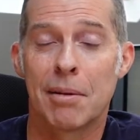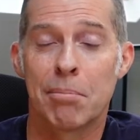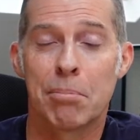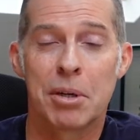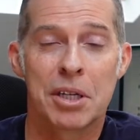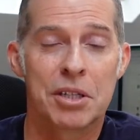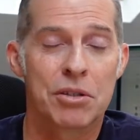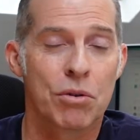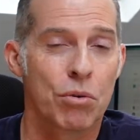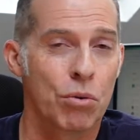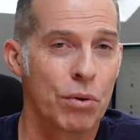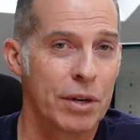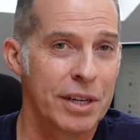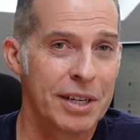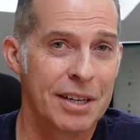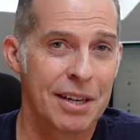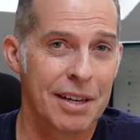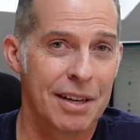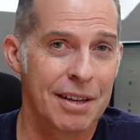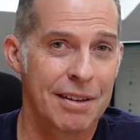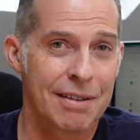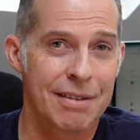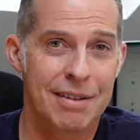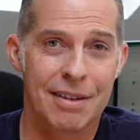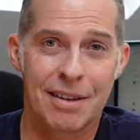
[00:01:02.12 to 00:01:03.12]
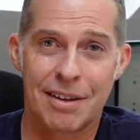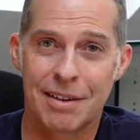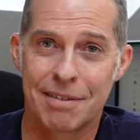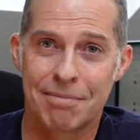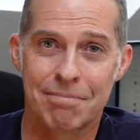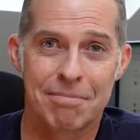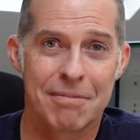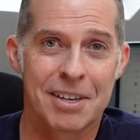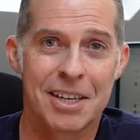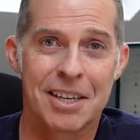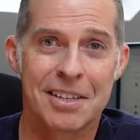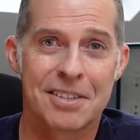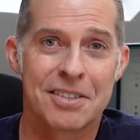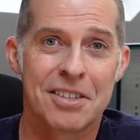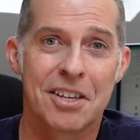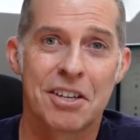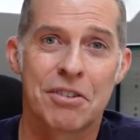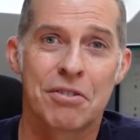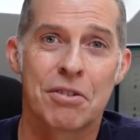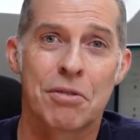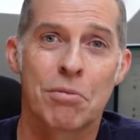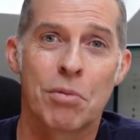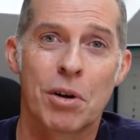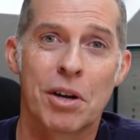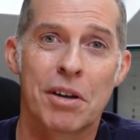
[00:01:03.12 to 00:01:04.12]
Bitcoin, Ether,
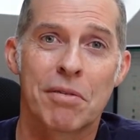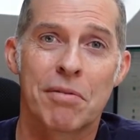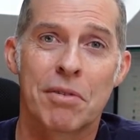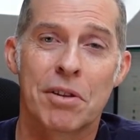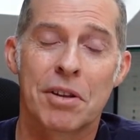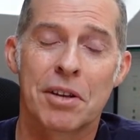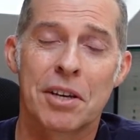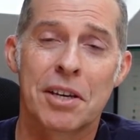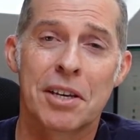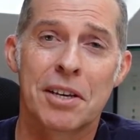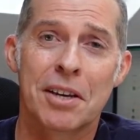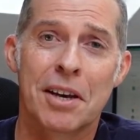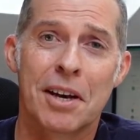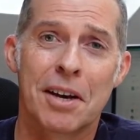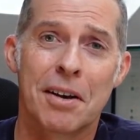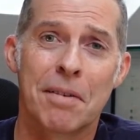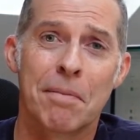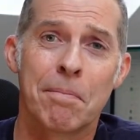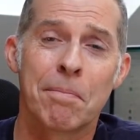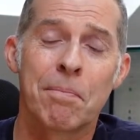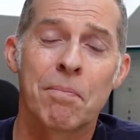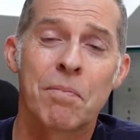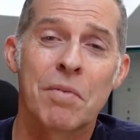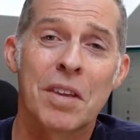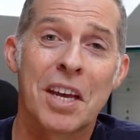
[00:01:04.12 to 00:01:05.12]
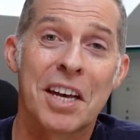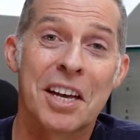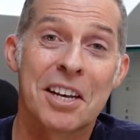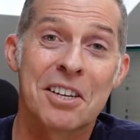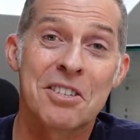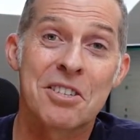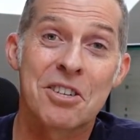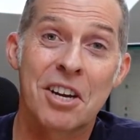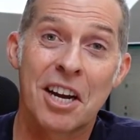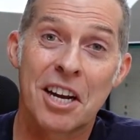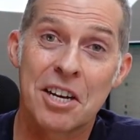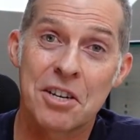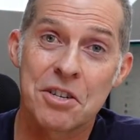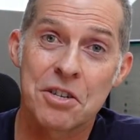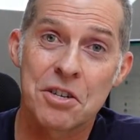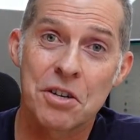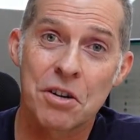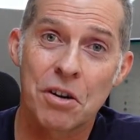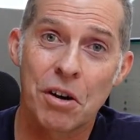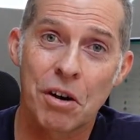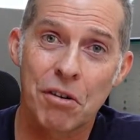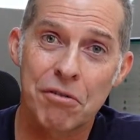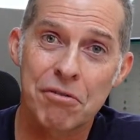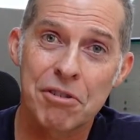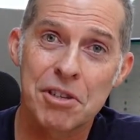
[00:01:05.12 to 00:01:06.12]
etc., whatever the exchange
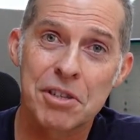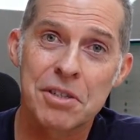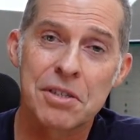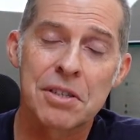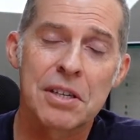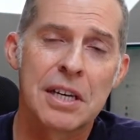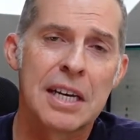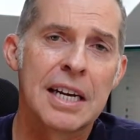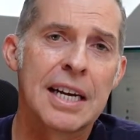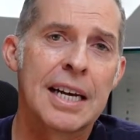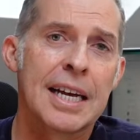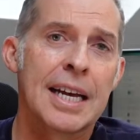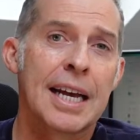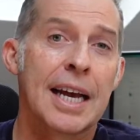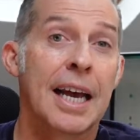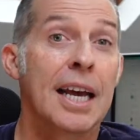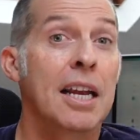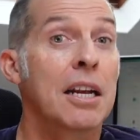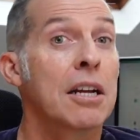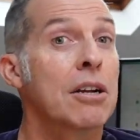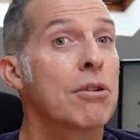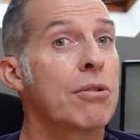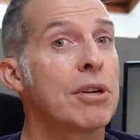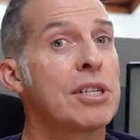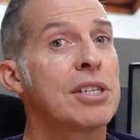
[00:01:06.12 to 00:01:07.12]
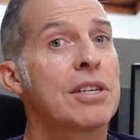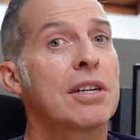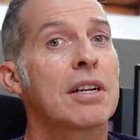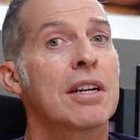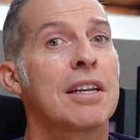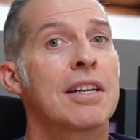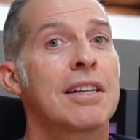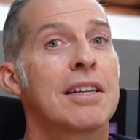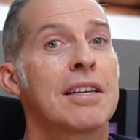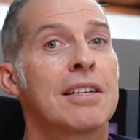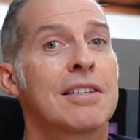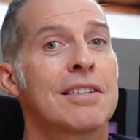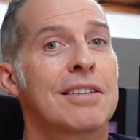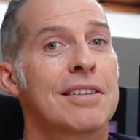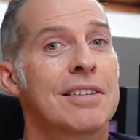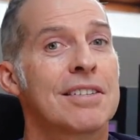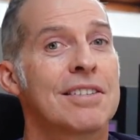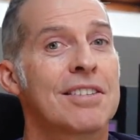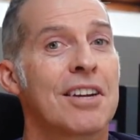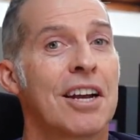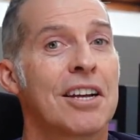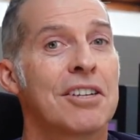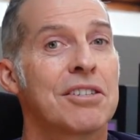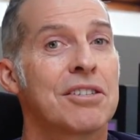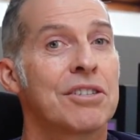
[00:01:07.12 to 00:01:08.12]
offers. And increasingly these
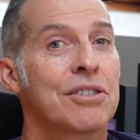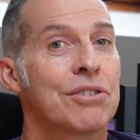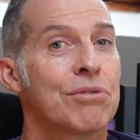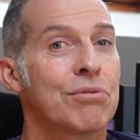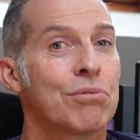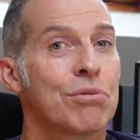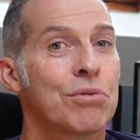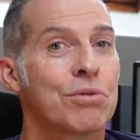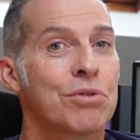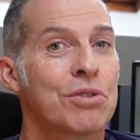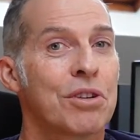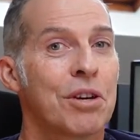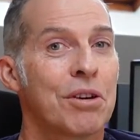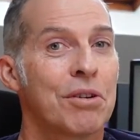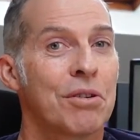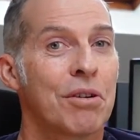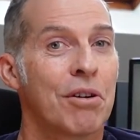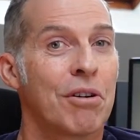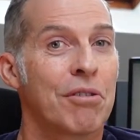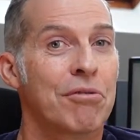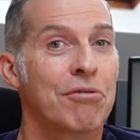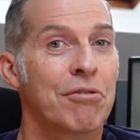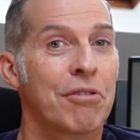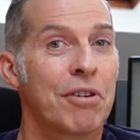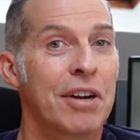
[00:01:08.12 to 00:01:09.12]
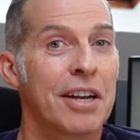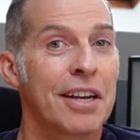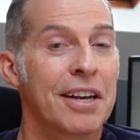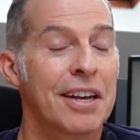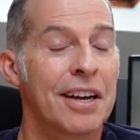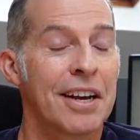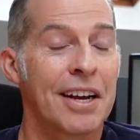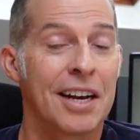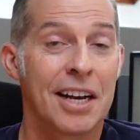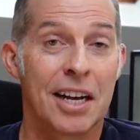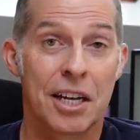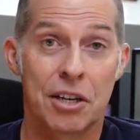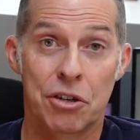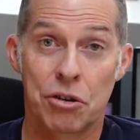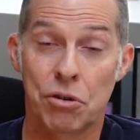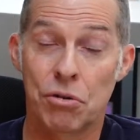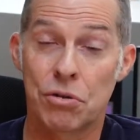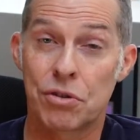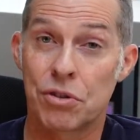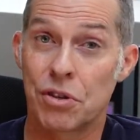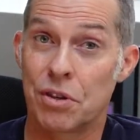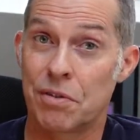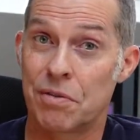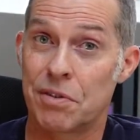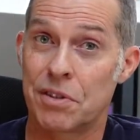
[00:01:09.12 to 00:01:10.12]
exchanges are also offering new
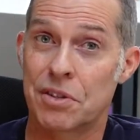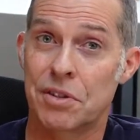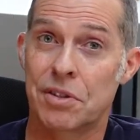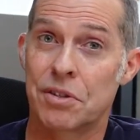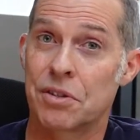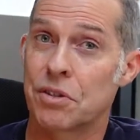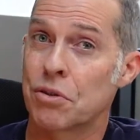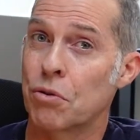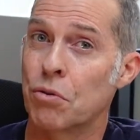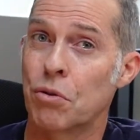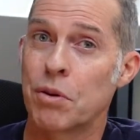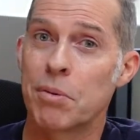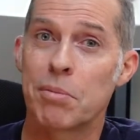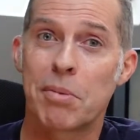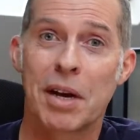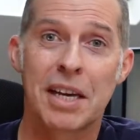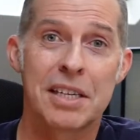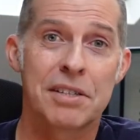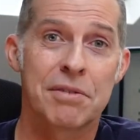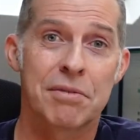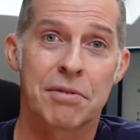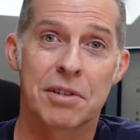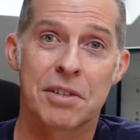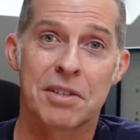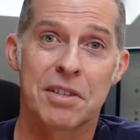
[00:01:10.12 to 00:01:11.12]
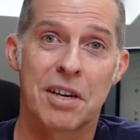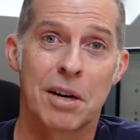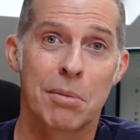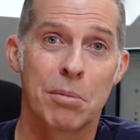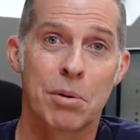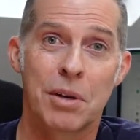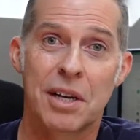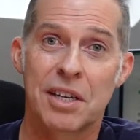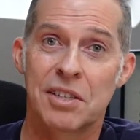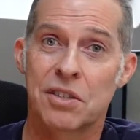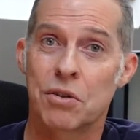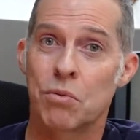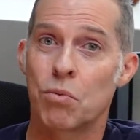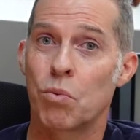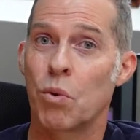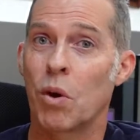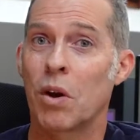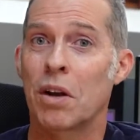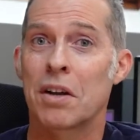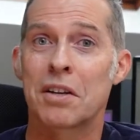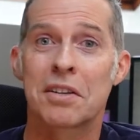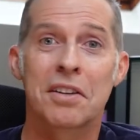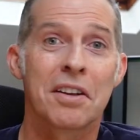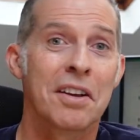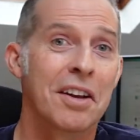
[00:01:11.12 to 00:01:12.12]
services. Coinbase, for example, has a
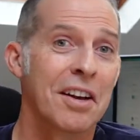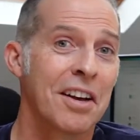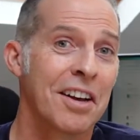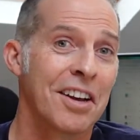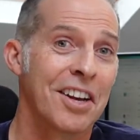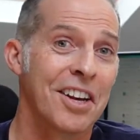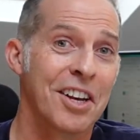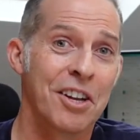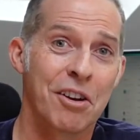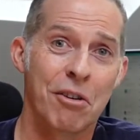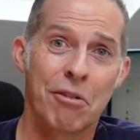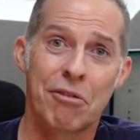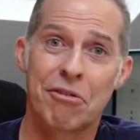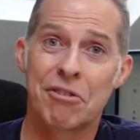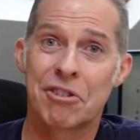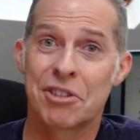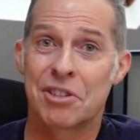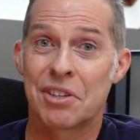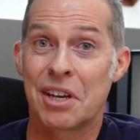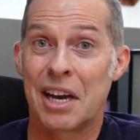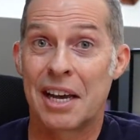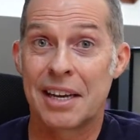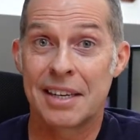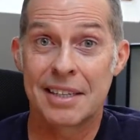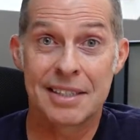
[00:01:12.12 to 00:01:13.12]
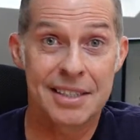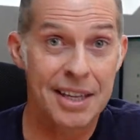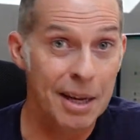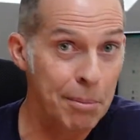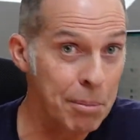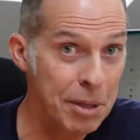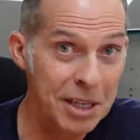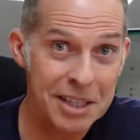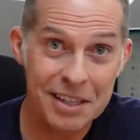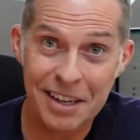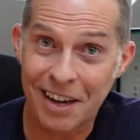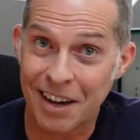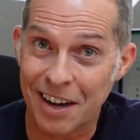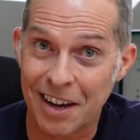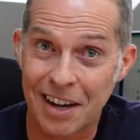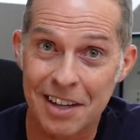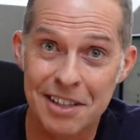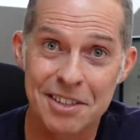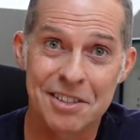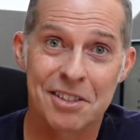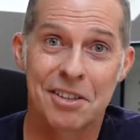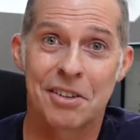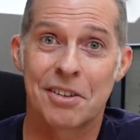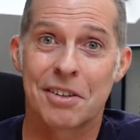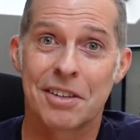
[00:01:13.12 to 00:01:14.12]
wallet. It offers a debit card,
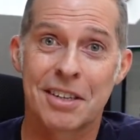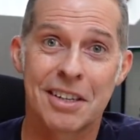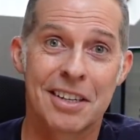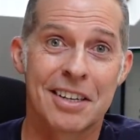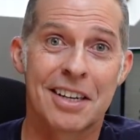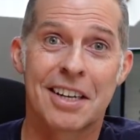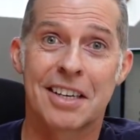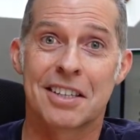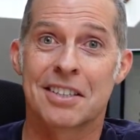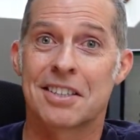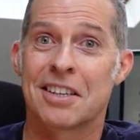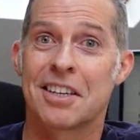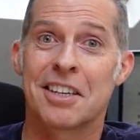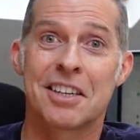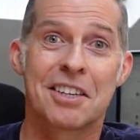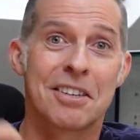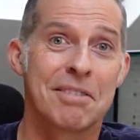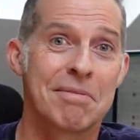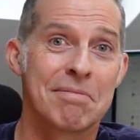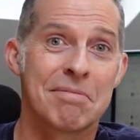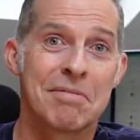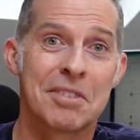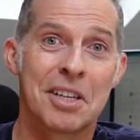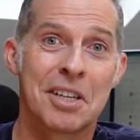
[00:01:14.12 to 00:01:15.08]
so you can actually